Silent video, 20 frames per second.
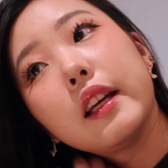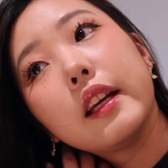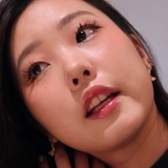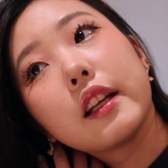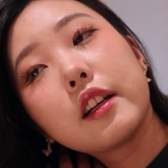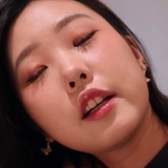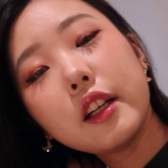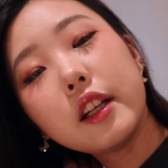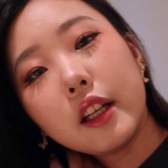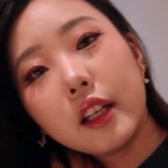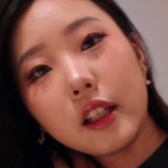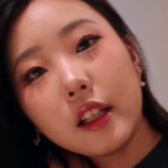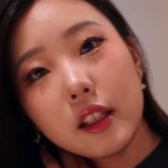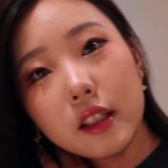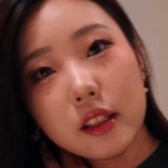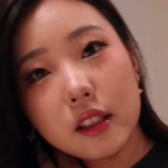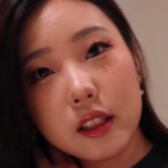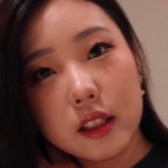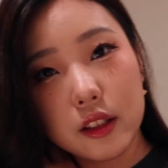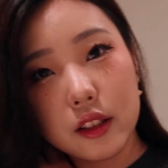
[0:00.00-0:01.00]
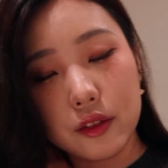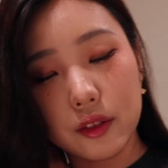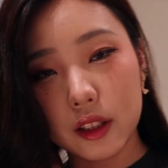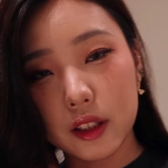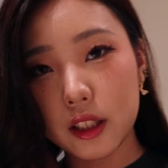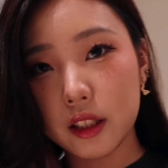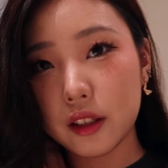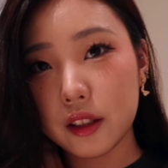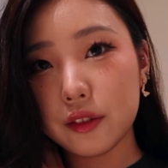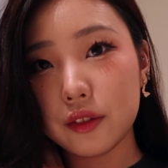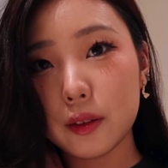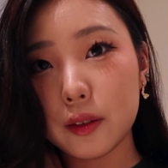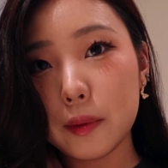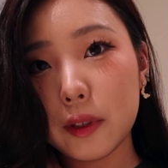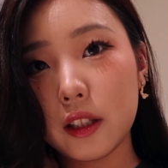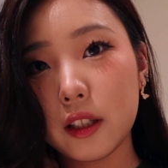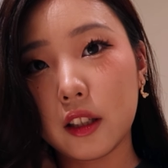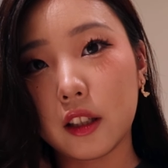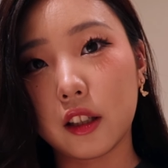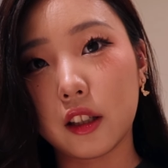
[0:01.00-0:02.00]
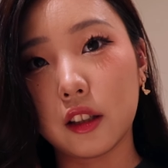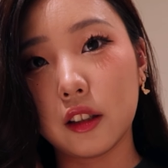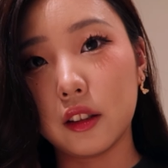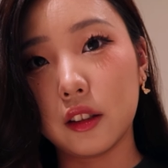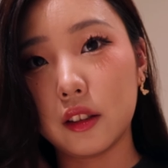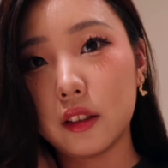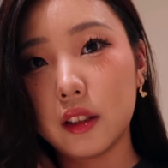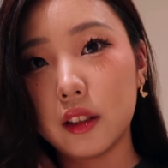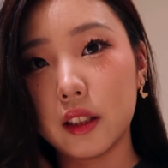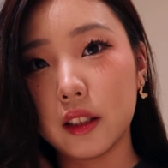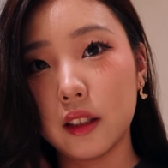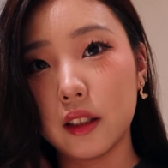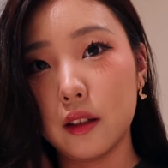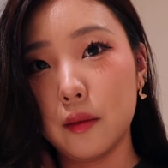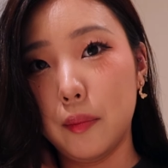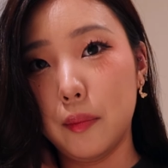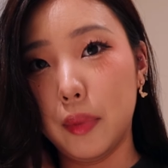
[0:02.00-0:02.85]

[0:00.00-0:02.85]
inner hairs, it's really hard for me to curl the